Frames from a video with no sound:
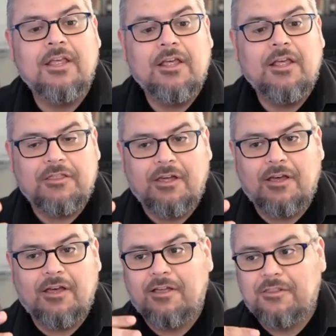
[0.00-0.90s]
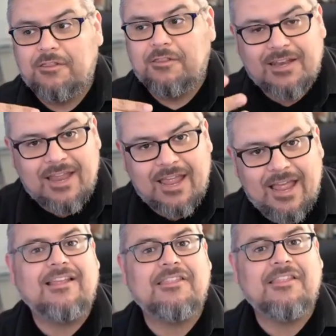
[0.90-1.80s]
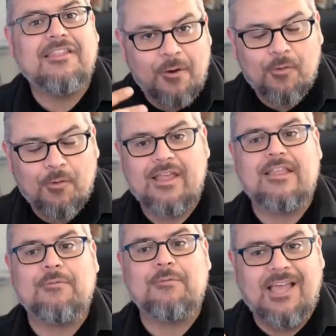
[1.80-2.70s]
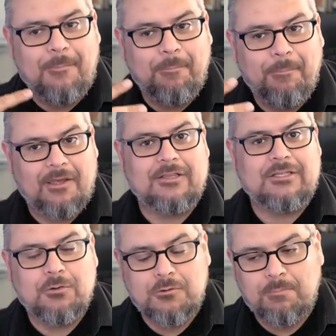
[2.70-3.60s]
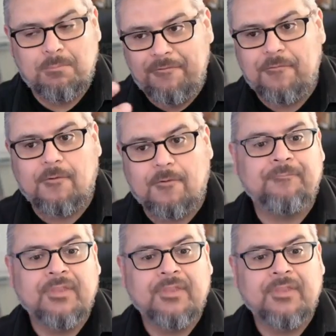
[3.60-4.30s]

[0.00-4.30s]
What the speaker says: the connecting, the networking that was happening on the social platform.